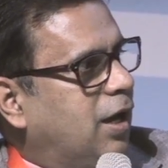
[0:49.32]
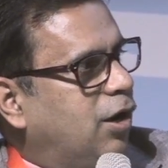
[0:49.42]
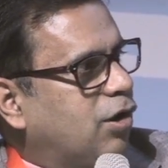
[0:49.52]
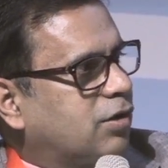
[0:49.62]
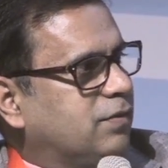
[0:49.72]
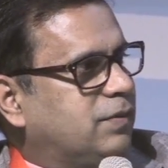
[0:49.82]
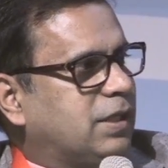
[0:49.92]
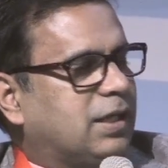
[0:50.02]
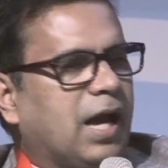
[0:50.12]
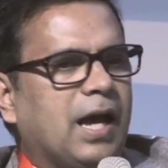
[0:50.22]
A lot of
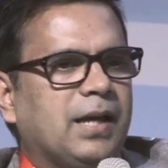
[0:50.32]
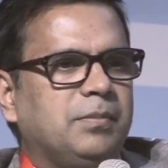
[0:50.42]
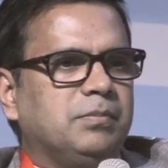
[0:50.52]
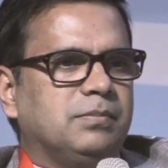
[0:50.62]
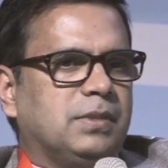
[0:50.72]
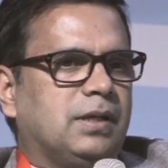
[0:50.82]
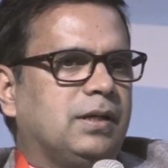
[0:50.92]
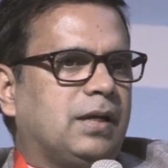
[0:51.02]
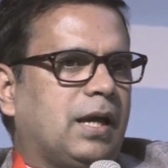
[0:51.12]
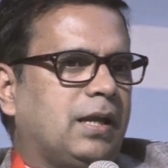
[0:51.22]
the time,
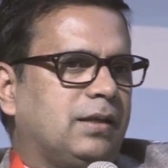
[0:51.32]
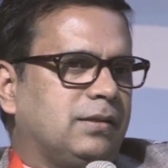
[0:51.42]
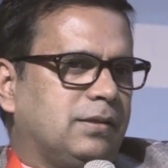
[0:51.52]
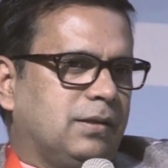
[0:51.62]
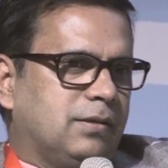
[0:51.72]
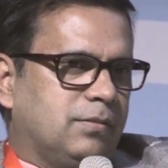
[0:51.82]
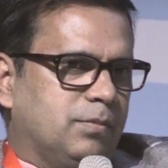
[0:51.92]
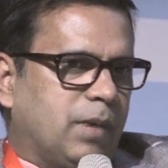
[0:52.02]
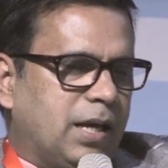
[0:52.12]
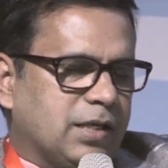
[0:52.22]
and
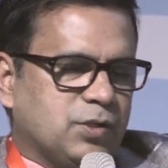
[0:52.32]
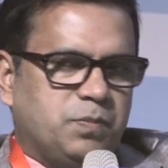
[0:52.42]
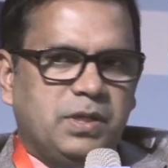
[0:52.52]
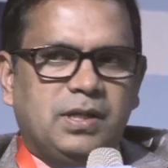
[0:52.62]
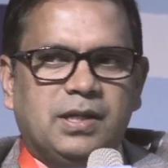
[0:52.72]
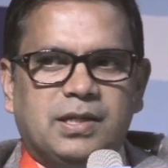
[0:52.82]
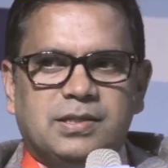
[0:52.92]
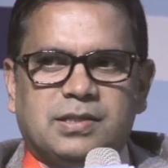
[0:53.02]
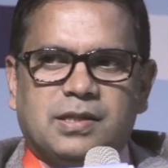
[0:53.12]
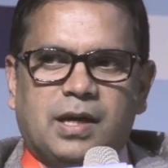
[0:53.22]
my
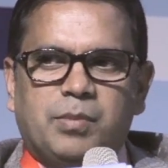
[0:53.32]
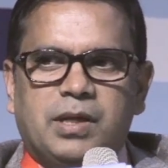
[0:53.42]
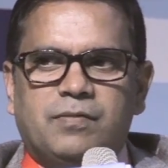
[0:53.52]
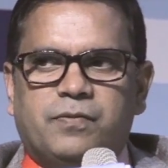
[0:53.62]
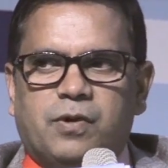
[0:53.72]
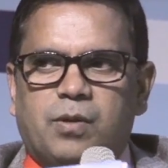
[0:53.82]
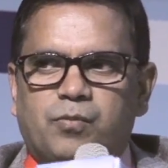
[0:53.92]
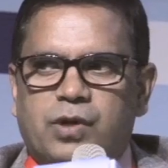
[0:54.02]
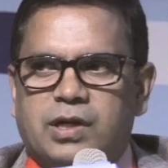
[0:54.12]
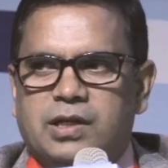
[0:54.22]
experience coming
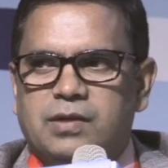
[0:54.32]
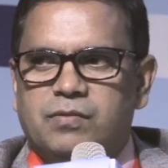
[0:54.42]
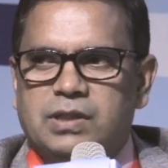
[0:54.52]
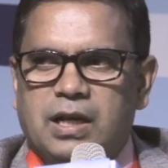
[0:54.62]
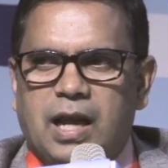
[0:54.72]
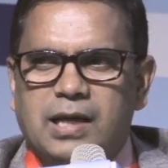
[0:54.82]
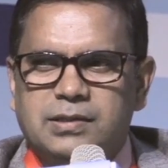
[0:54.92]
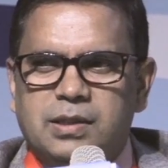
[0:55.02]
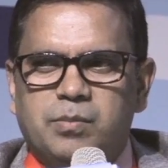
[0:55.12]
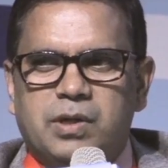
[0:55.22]
from working with a
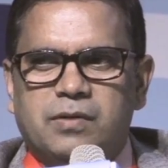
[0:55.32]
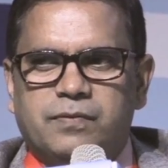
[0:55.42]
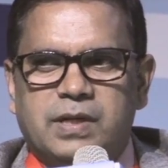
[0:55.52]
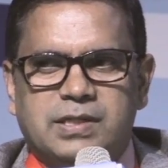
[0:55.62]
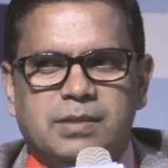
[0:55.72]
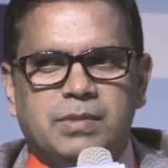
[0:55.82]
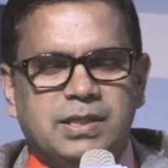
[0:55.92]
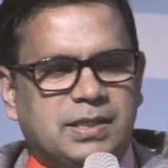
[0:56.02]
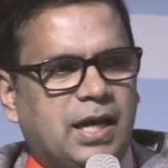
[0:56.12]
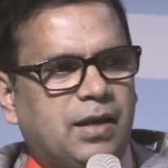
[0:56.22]
large number of
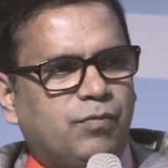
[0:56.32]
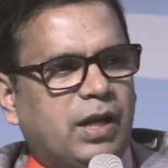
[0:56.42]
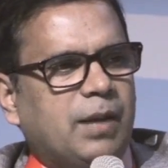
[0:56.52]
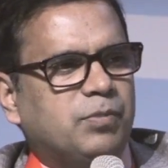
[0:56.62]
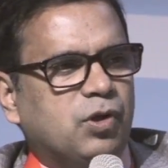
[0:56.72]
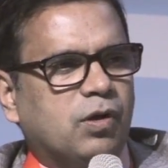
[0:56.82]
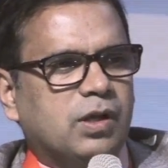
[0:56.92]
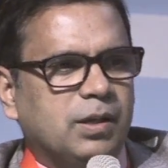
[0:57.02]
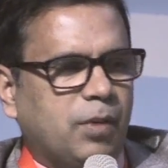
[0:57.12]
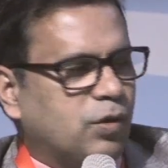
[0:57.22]
SMEs, and when I'm
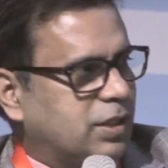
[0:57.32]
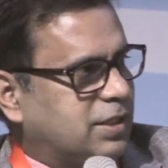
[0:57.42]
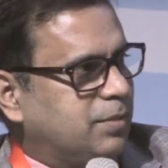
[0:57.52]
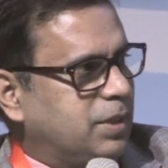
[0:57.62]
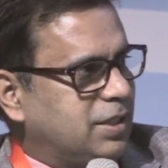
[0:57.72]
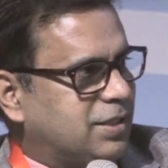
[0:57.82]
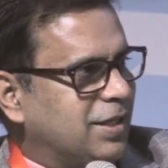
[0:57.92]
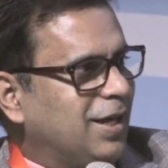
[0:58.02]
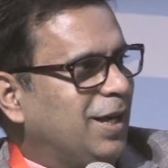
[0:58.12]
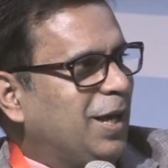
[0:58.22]
talking about SMEs,
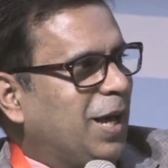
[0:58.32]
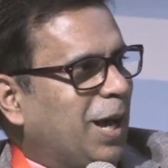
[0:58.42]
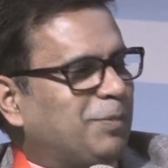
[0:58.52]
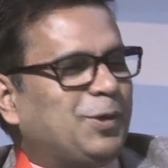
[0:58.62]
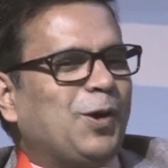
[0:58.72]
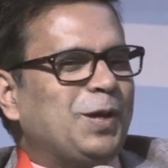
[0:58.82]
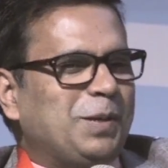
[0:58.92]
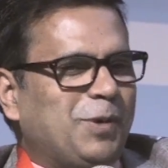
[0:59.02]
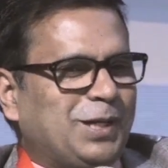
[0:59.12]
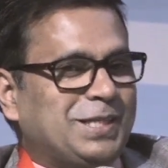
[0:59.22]
I'm
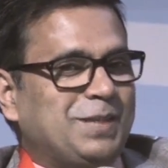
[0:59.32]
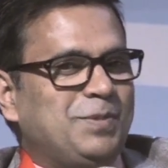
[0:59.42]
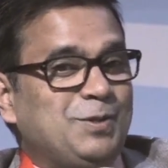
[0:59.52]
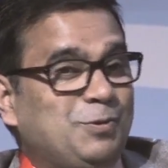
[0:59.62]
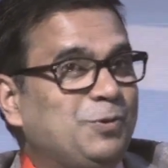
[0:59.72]
talking about SMEs